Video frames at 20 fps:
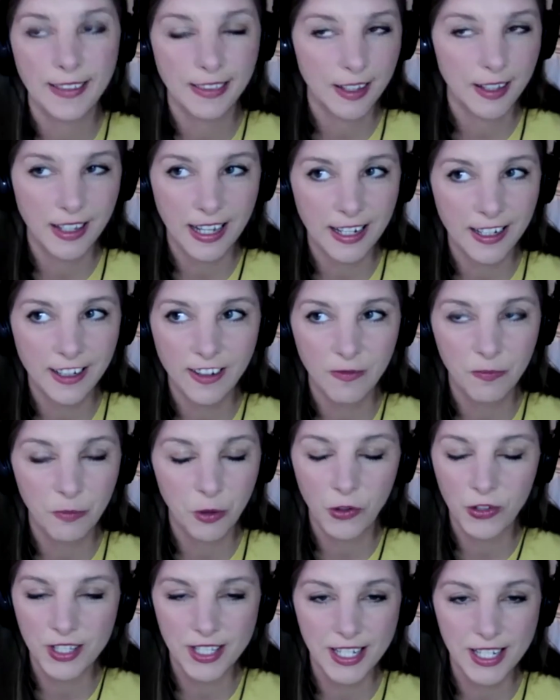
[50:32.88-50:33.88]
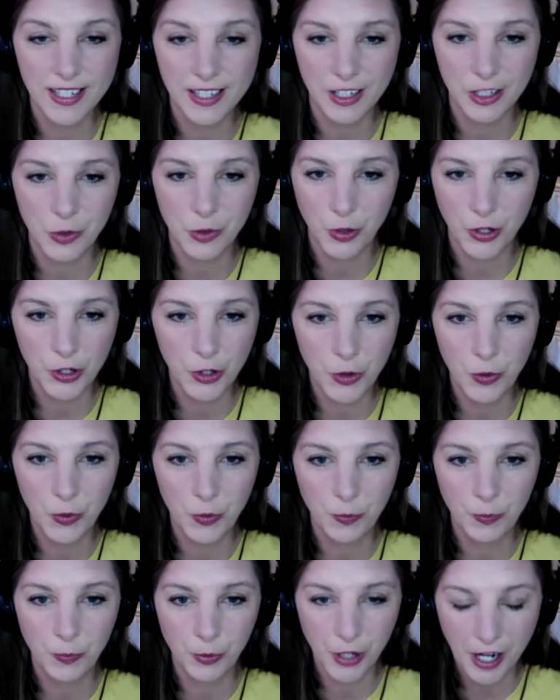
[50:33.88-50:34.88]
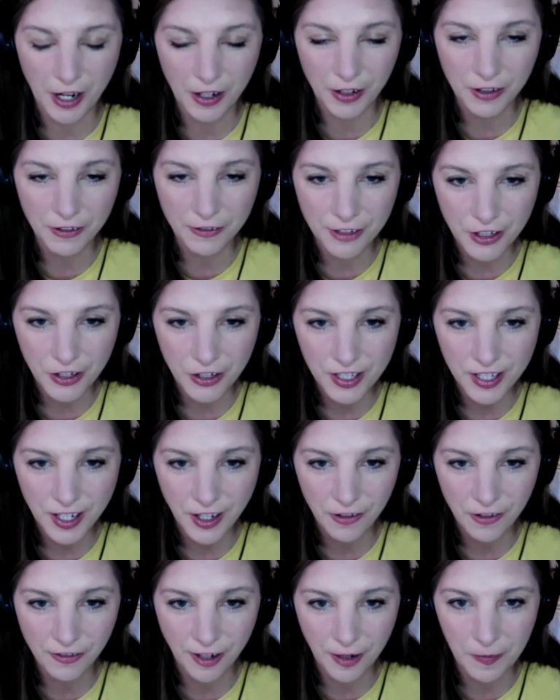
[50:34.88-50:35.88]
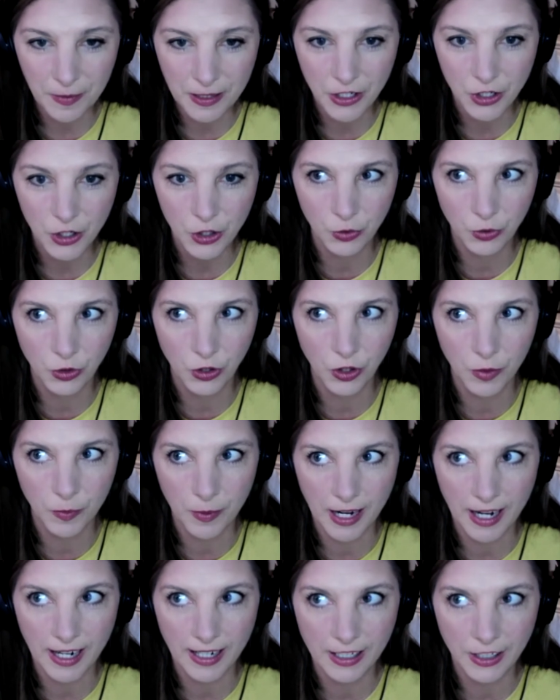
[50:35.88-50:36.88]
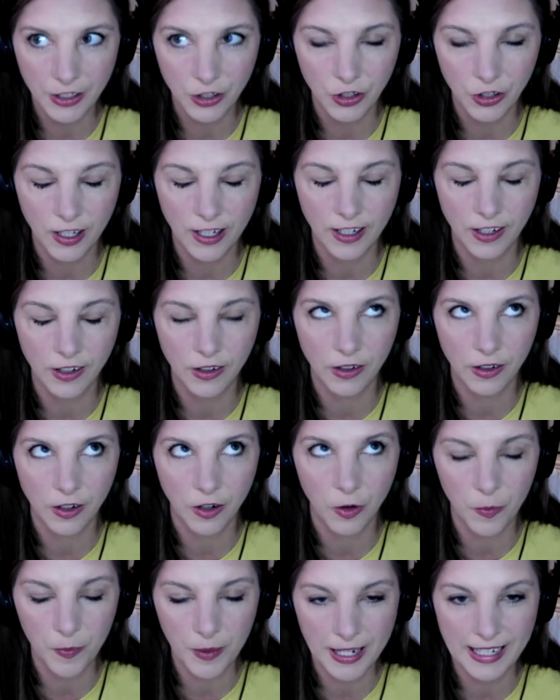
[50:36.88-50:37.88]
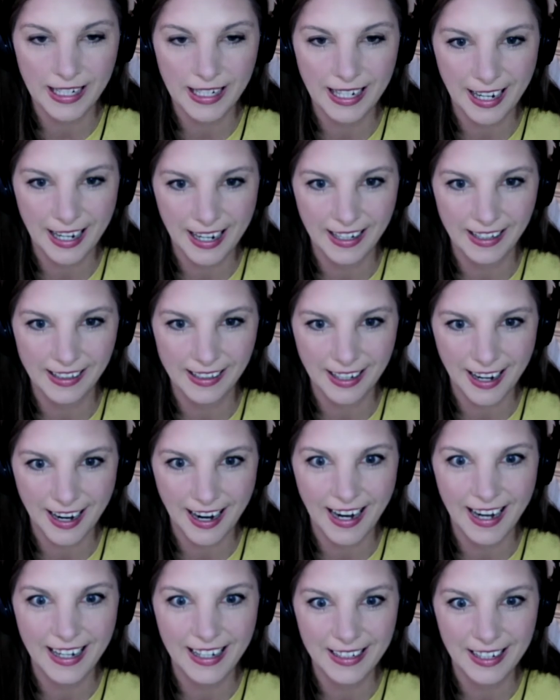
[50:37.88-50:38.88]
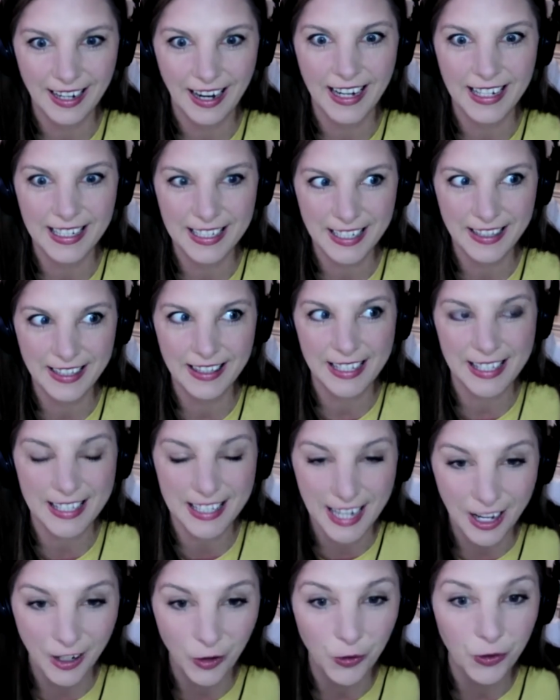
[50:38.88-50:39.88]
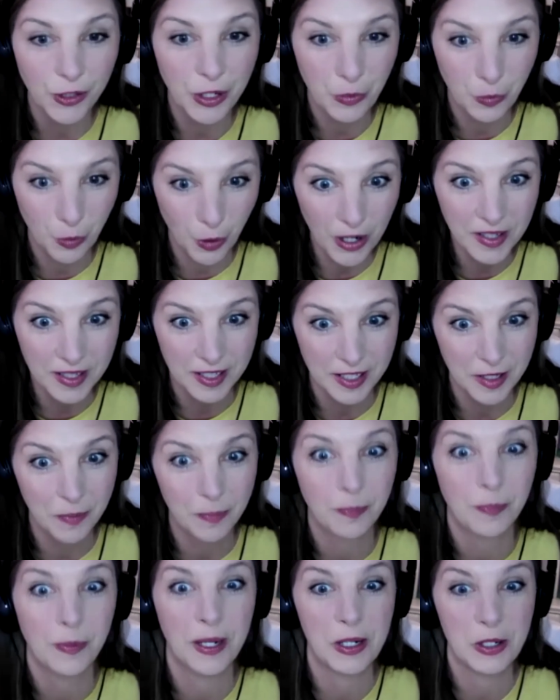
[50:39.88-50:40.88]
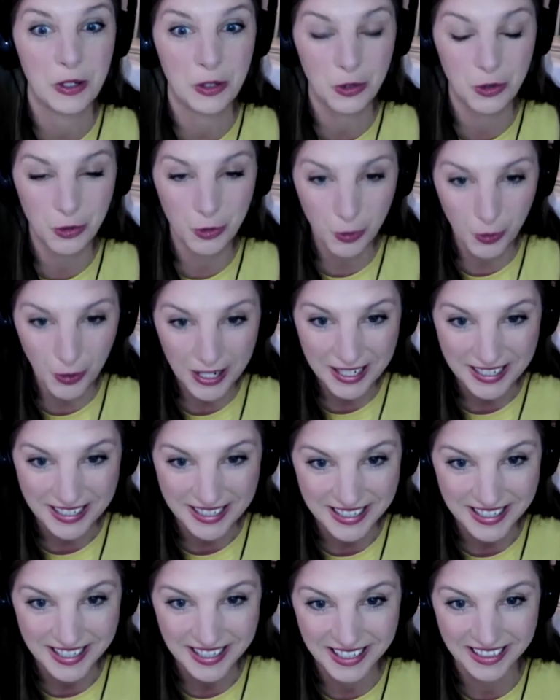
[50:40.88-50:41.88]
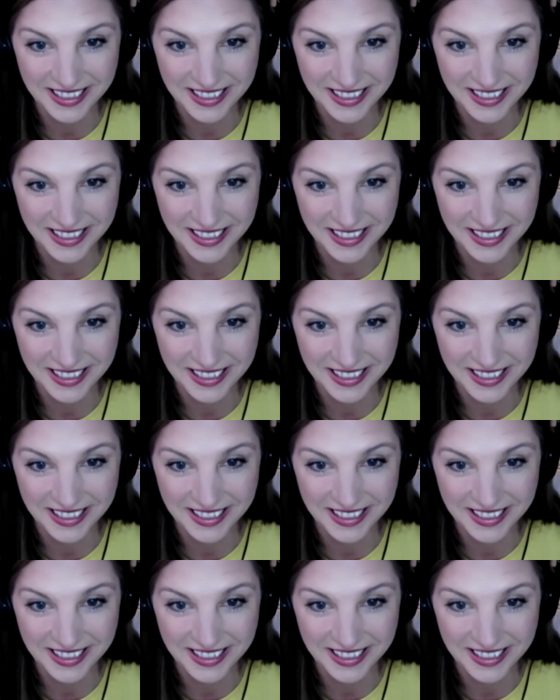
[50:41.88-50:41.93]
the end of both seasons, were you proud of yourself? I mean, do you look back and you're like, "Oh my God, I did this not only once, but twice."